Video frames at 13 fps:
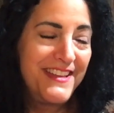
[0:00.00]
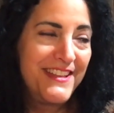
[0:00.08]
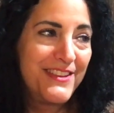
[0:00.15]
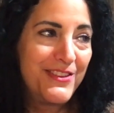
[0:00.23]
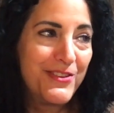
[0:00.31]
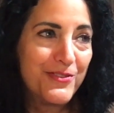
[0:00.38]

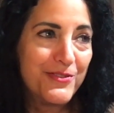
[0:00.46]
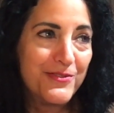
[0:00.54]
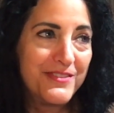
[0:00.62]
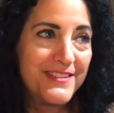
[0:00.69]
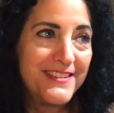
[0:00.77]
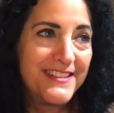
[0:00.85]

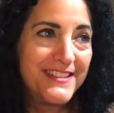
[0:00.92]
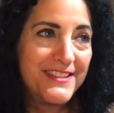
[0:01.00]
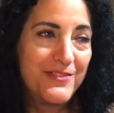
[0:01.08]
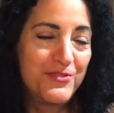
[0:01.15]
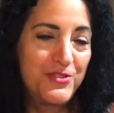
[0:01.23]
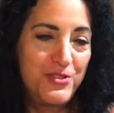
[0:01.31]

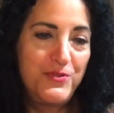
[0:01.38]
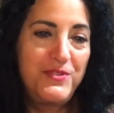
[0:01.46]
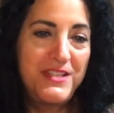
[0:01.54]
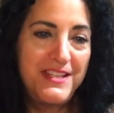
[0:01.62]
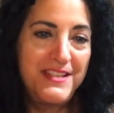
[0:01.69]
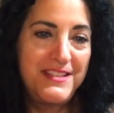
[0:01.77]
there's 2
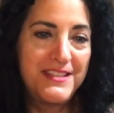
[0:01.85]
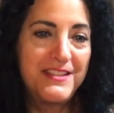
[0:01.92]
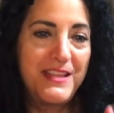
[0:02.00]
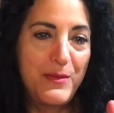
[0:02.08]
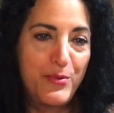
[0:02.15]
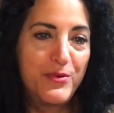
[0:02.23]
teas that
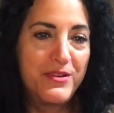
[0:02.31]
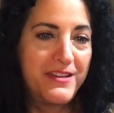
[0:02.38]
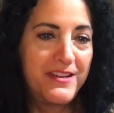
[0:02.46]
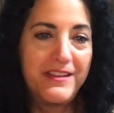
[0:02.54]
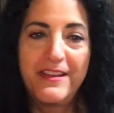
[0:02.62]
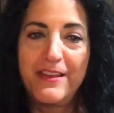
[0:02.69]
they put on
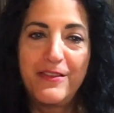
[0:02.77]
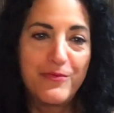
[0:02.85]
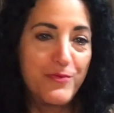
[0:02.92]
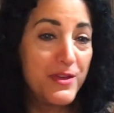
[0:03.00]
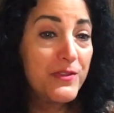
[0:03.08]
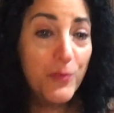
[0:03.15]
at like
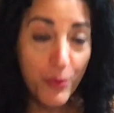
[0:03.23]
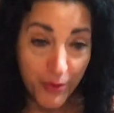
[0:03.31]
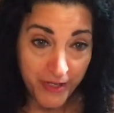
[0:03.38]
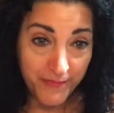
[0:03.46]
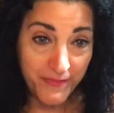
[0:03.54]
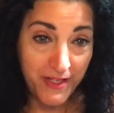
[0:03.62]
3 in the
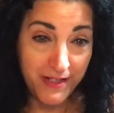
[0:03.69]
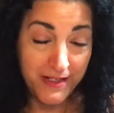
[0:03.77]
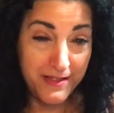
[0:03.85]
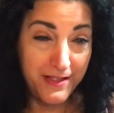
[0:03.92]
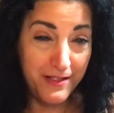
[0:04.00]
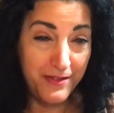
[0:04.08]
morning, and I
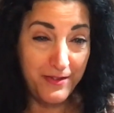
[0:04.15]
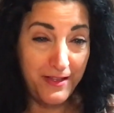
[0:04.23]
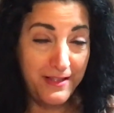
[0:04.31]
think,